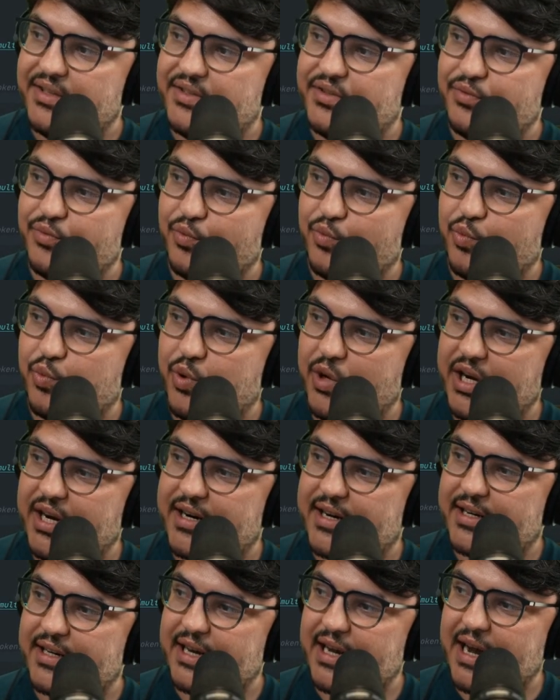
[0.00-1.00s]

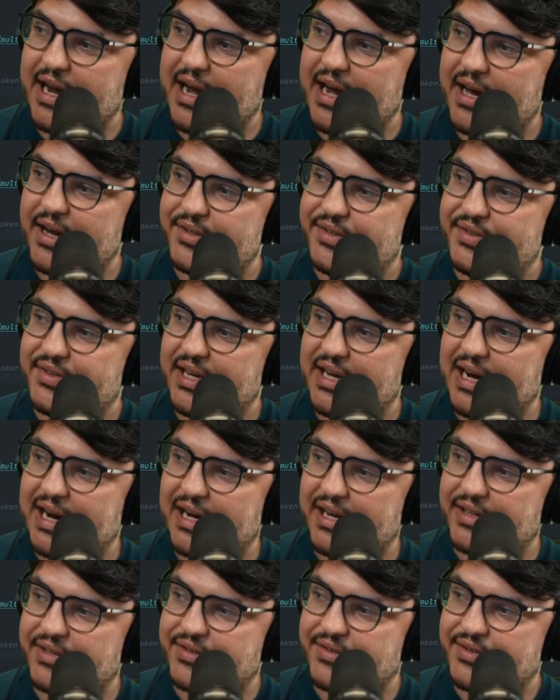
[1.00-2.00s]
weird ass
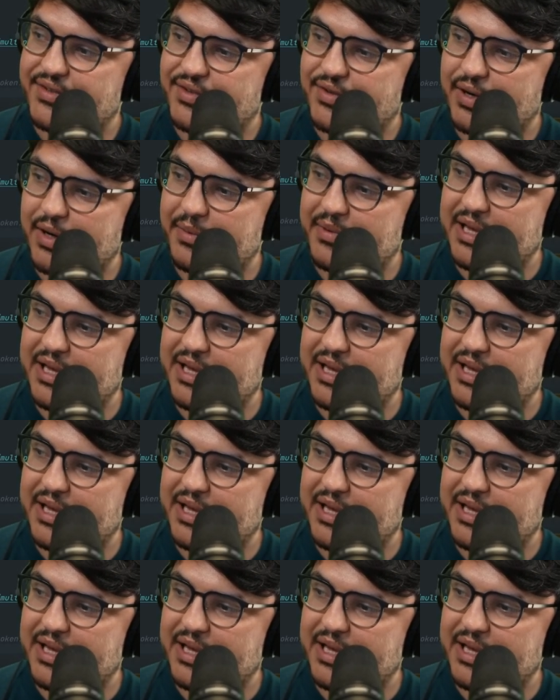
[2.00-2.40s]
guys, script